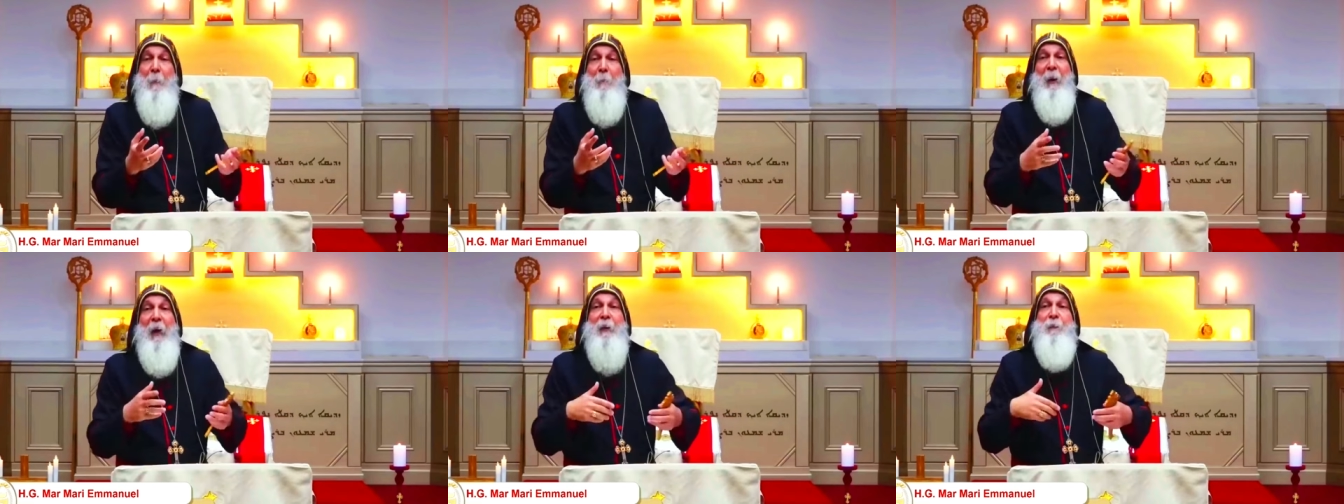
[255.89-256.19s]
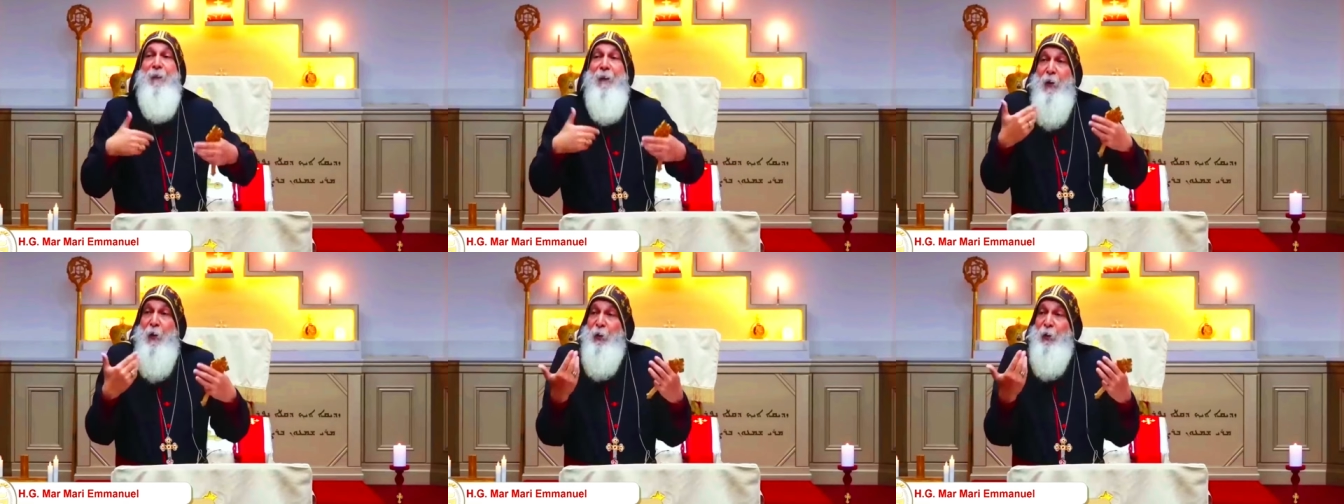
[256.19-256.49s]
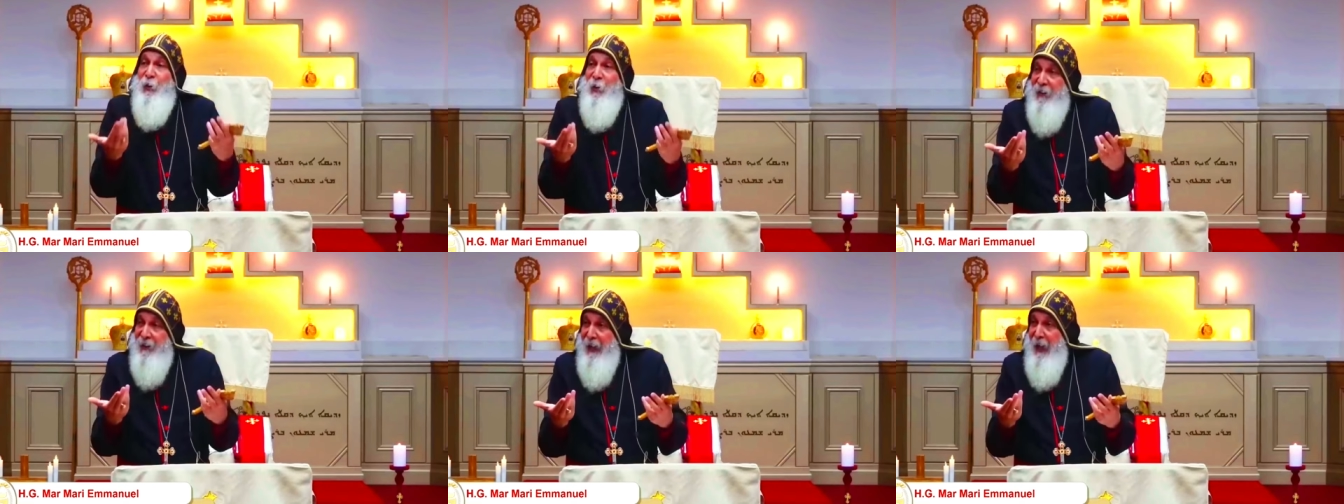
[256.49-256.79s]
But for you
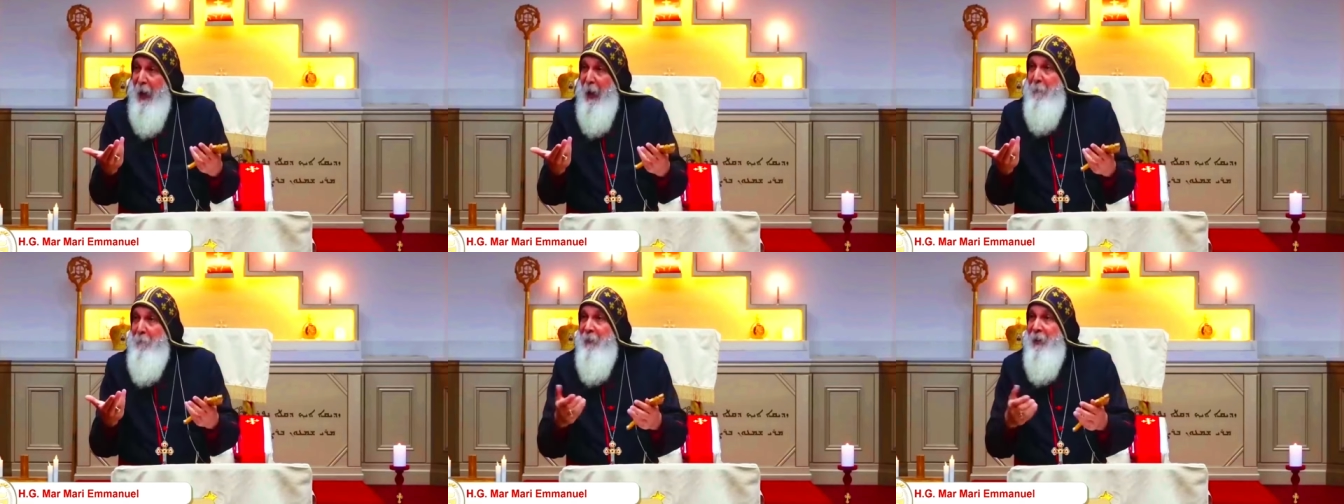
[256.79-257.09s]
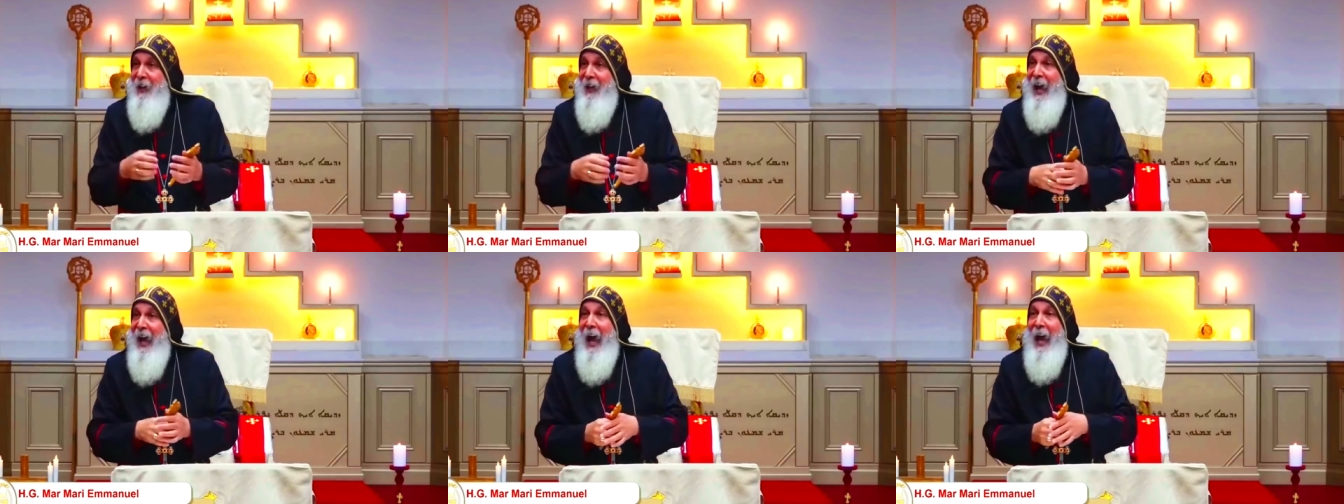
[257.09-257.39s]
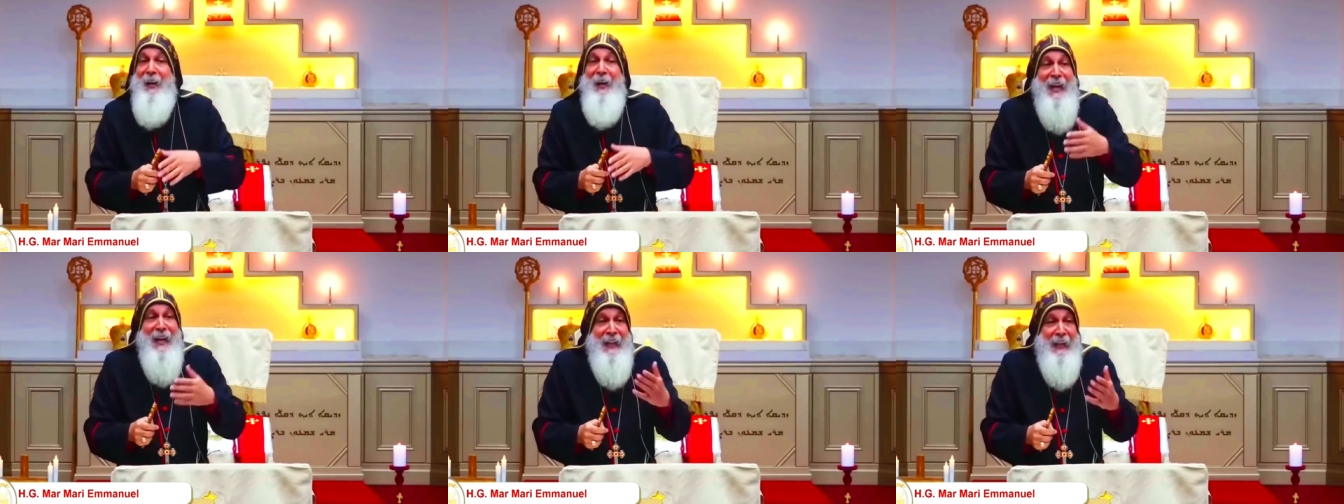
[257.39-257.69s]
to come
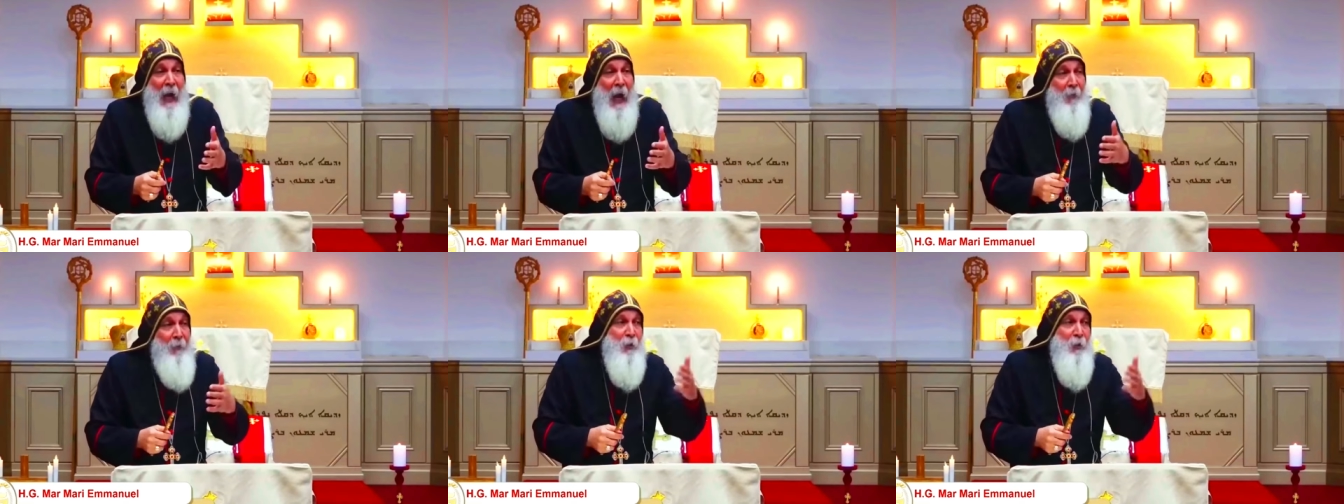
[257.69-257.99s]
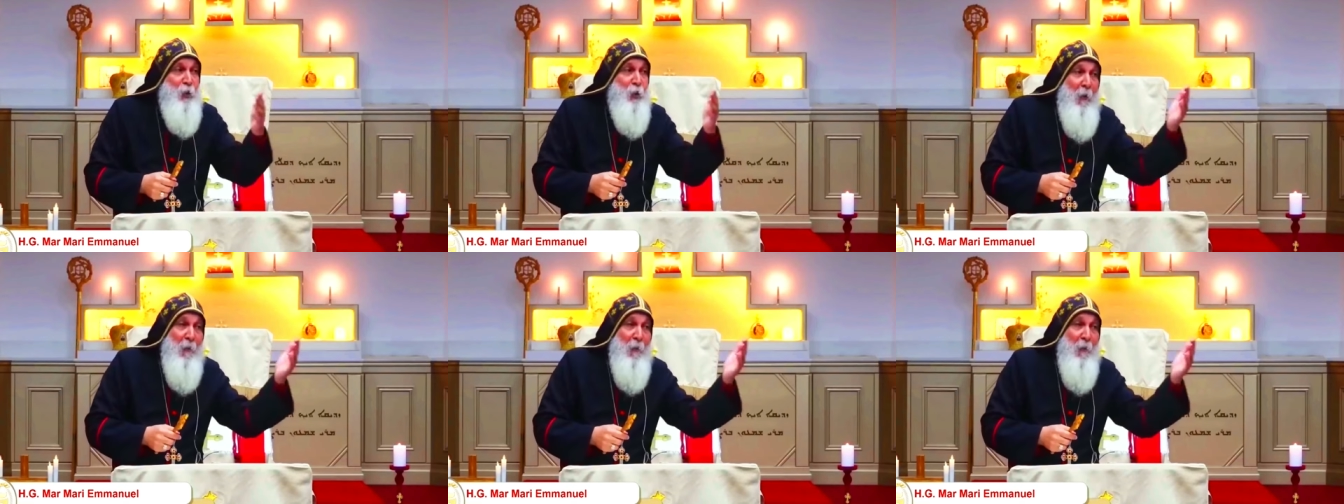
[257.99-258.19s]
and encourage